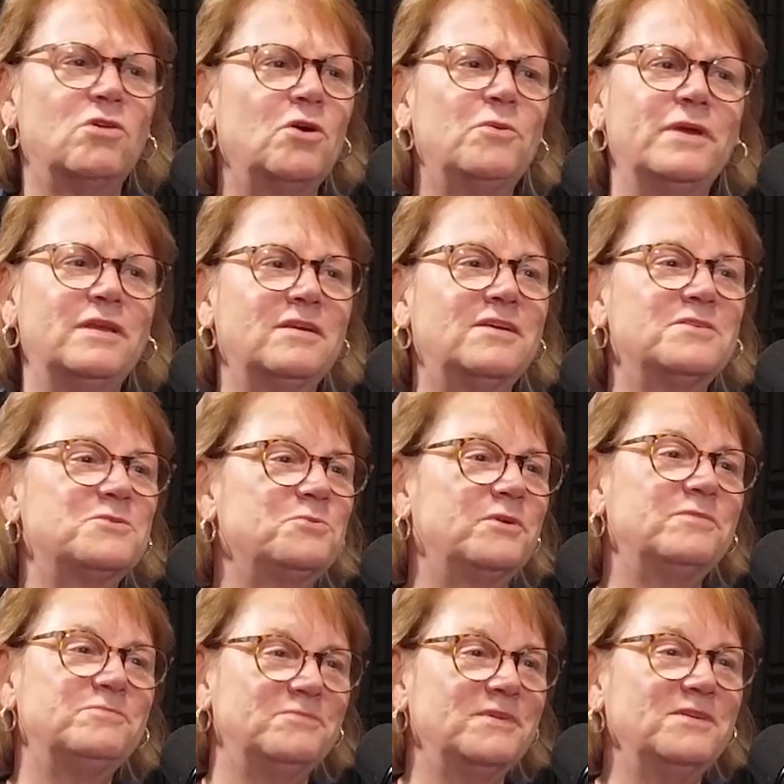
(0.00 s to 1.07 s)
growing because
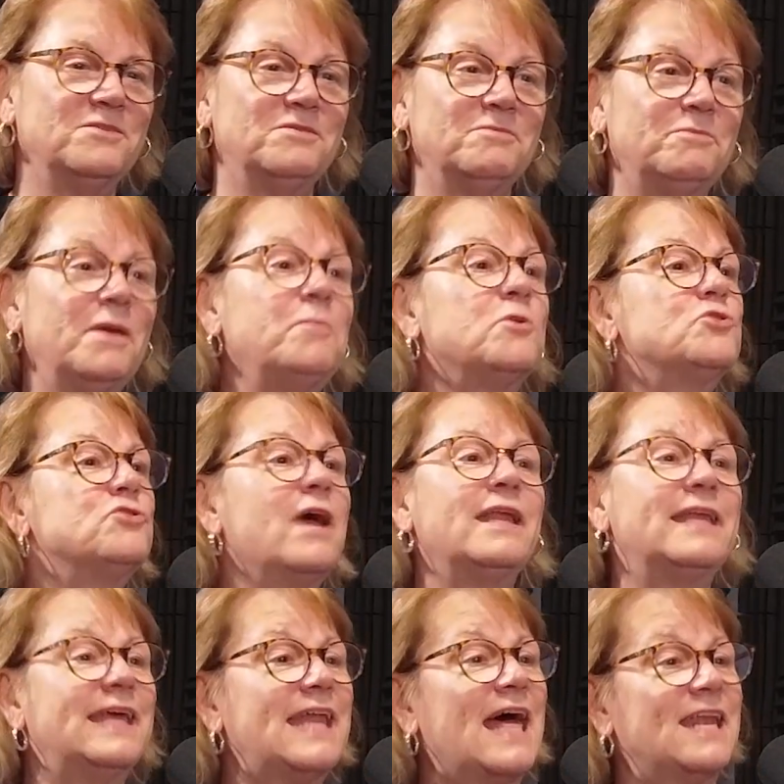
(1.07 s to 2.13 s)
people are trying
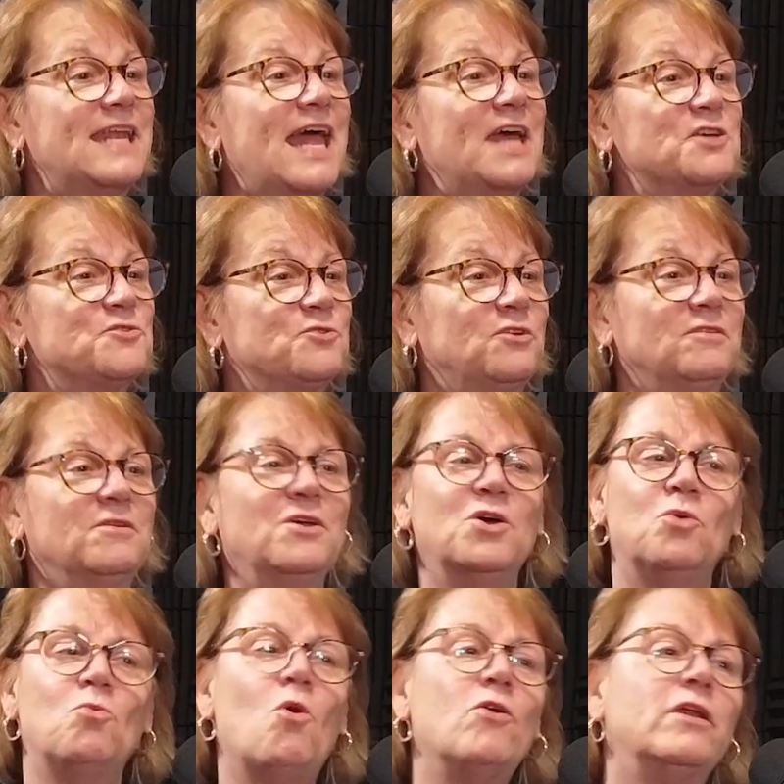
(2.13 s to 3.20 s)
to get out of Nashville,
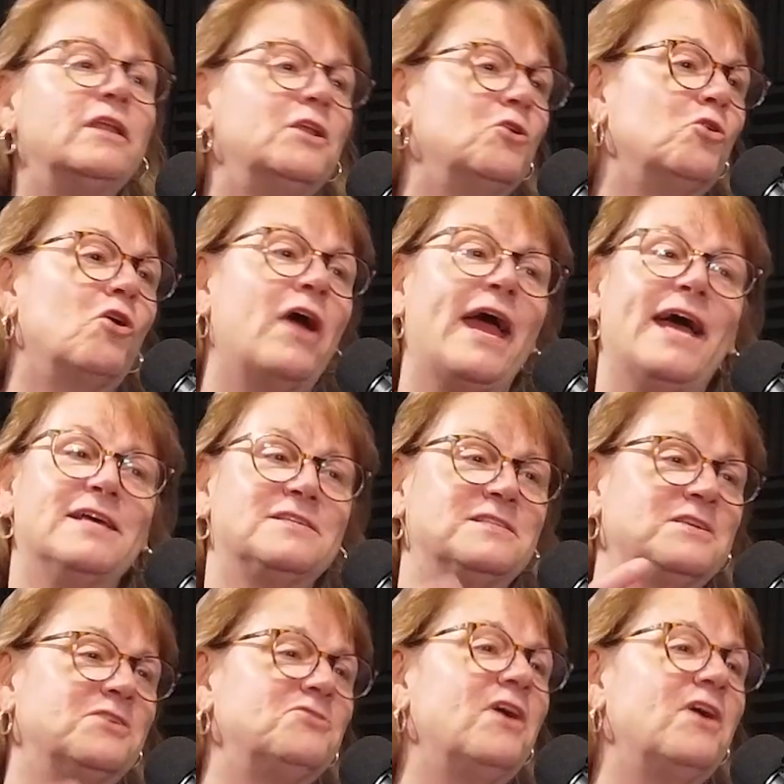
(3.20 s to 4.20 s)
want a little grass,